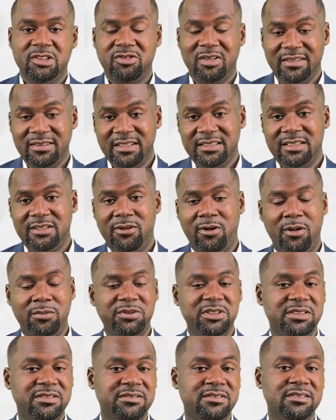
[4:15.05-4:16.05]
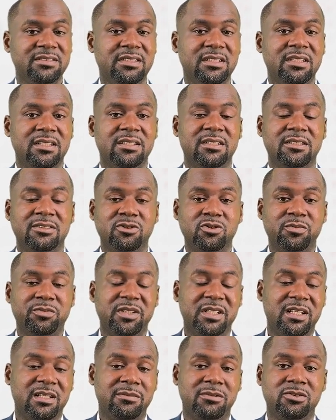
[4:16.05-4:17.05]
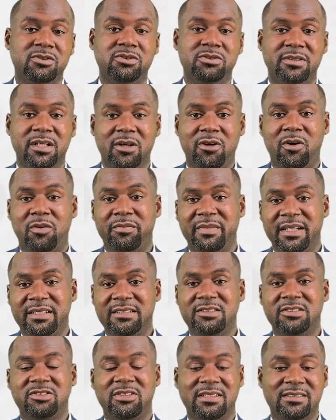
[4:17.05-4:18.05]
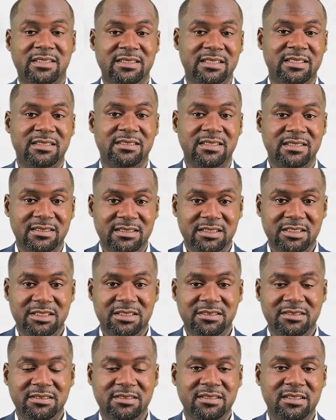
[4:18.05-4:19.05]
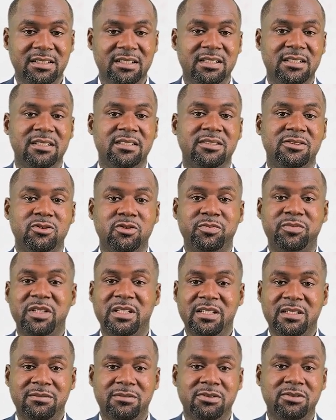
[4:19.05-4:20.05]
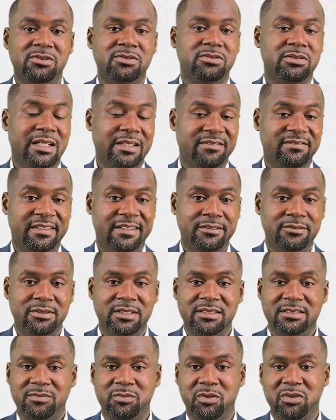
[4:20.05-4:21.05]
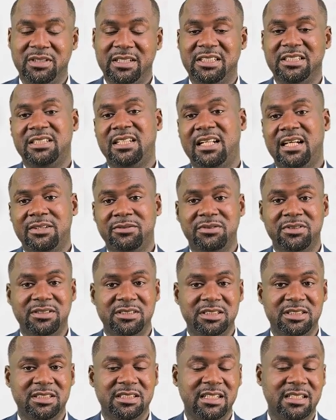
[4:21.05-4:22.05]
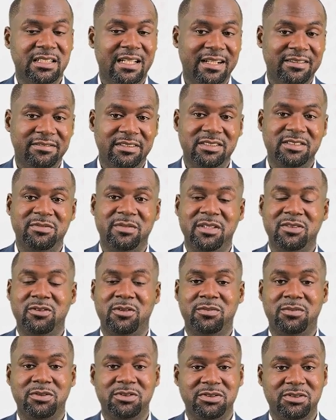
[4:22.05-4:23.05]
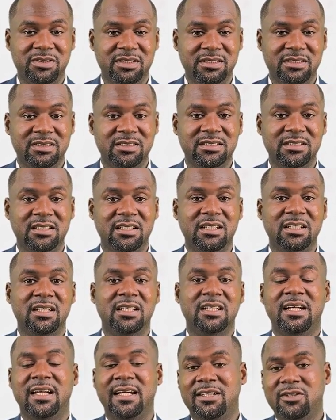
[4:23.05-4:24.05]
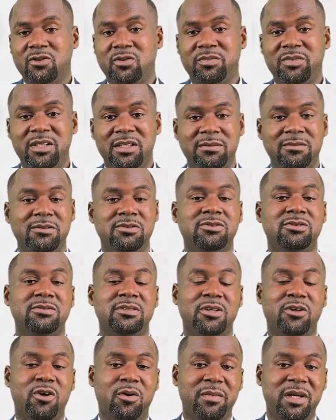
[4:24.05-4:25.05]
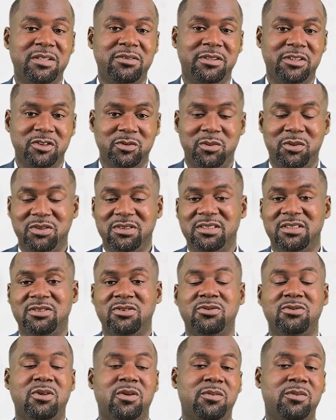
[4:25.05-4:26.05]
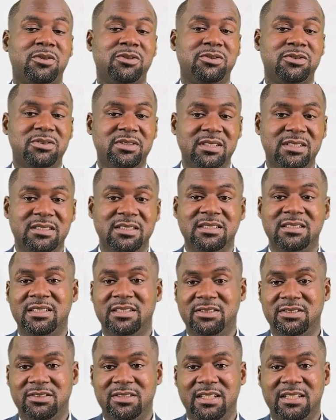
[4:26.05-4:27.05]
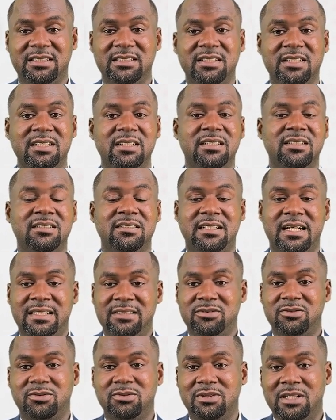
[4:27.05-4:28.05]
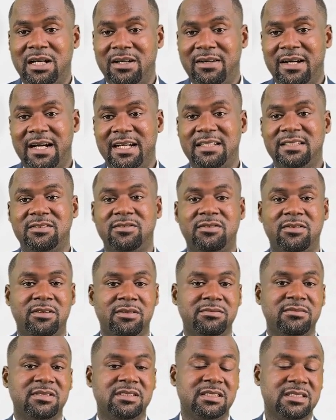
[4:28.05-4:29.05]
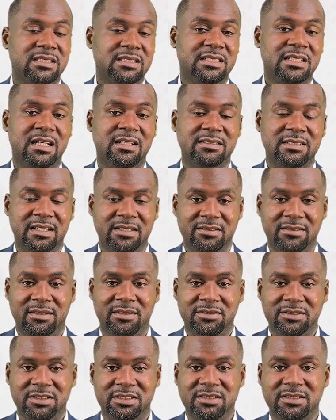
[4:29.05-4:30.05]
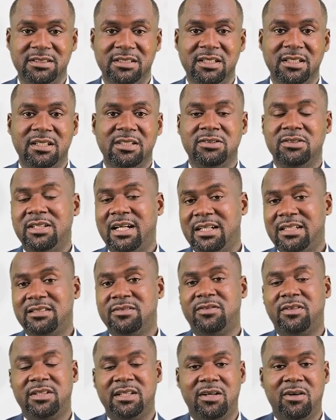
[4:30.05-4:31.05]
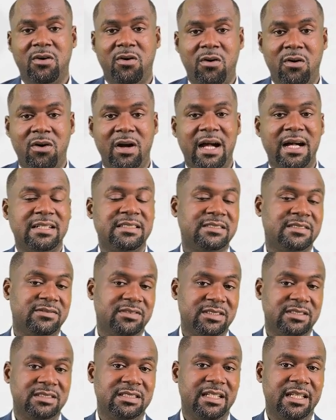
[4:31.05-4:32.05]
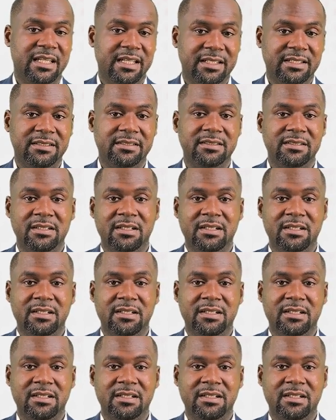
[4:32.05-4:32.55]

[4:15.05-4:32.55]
strategic options, you being able to recommend strategic decisions, you being able to evaluate potential acquisition and divestment opportunities, and you being able to recommend responses to opportunities and threats that could arise from digital technologies. So that is for the core activity A.